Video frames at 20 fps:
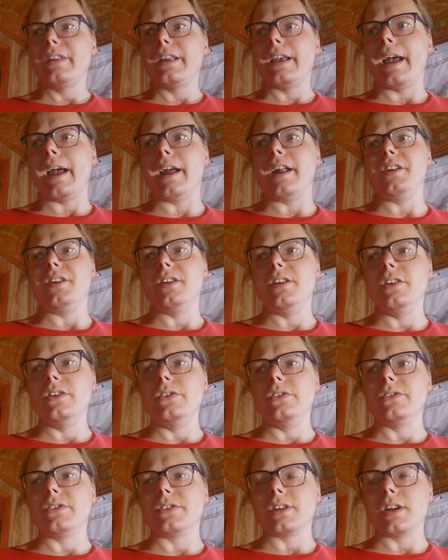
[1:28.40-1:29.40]
and
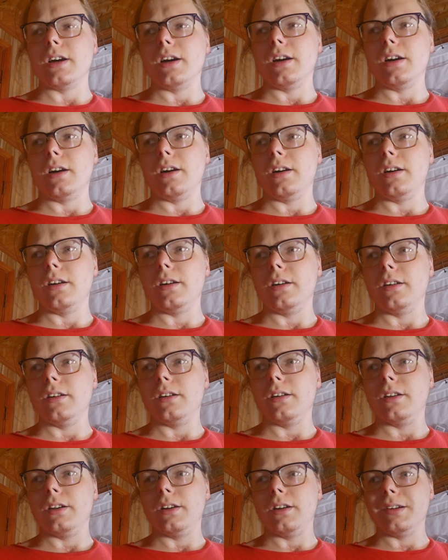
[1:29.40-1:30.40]
use
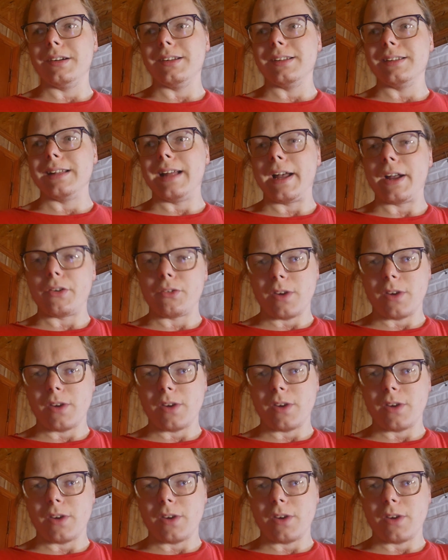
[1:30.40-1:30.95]
like